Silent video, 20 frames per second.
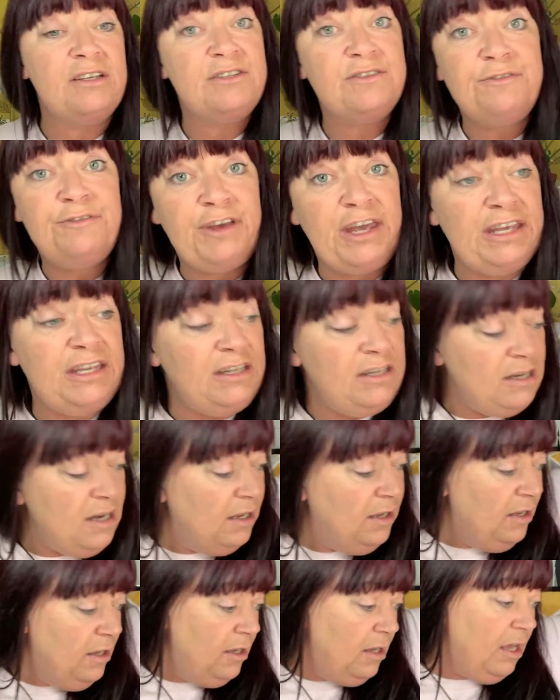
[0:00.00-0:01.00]
Yeah,
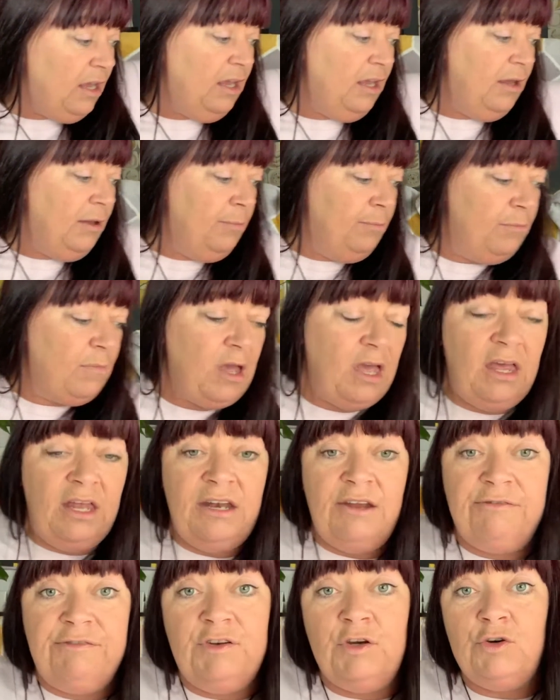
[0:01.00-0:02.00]
and if you're
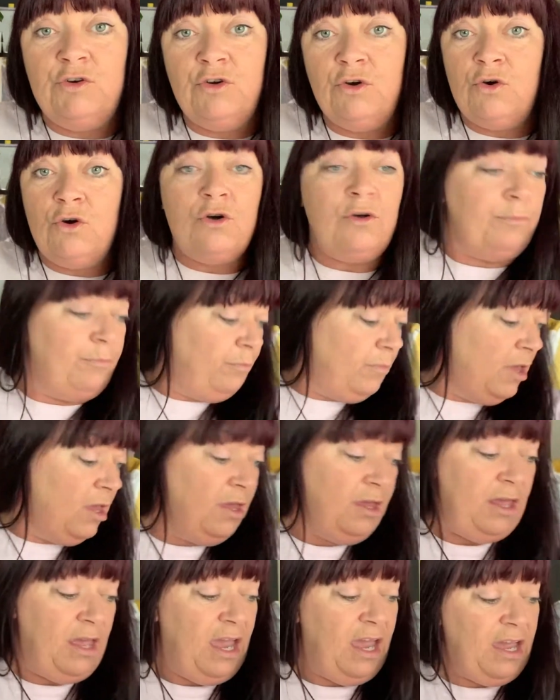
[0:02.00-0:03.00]
able to keep
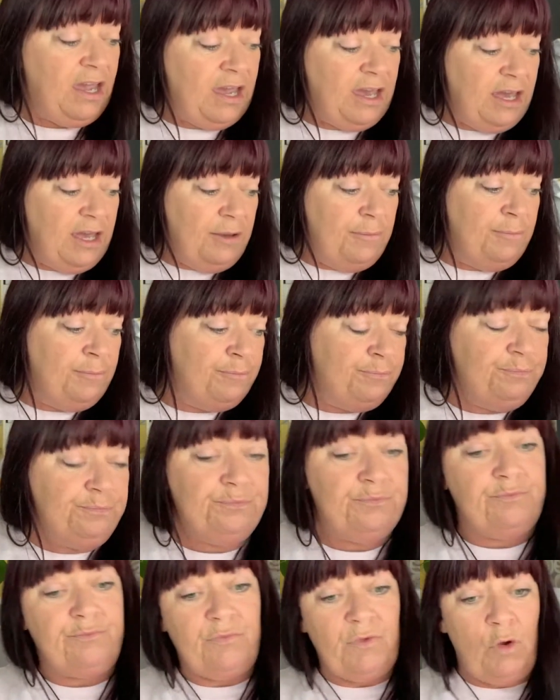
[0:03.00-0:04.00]
shopping, that's fine.
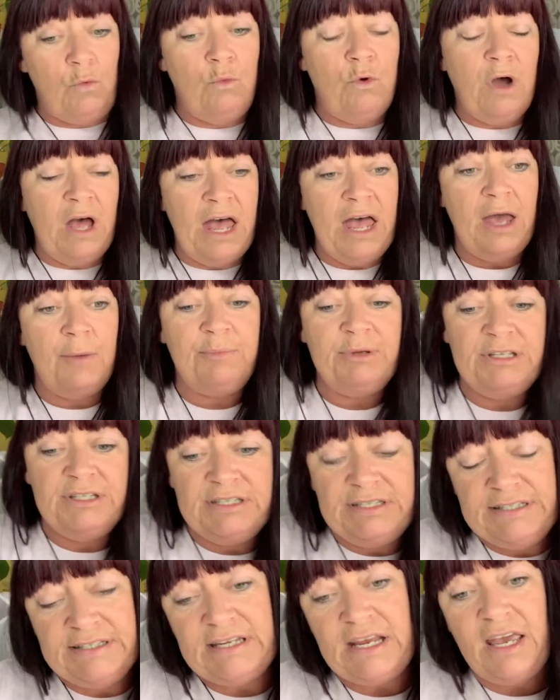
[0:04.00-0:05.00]
And
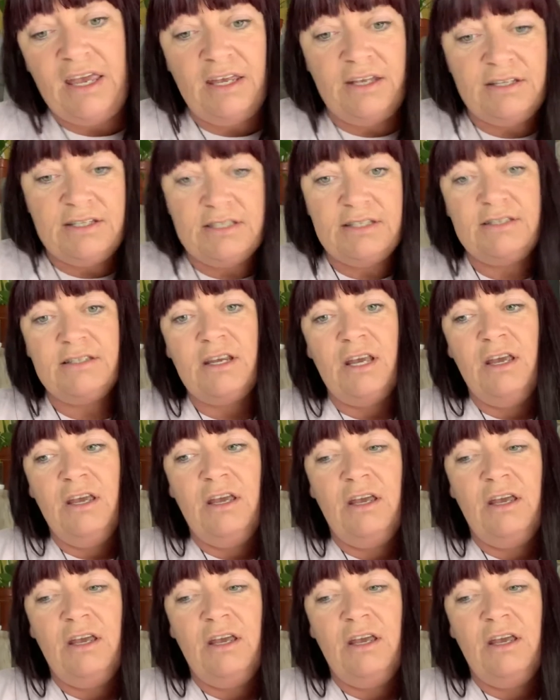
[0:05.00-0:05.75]
if you're not,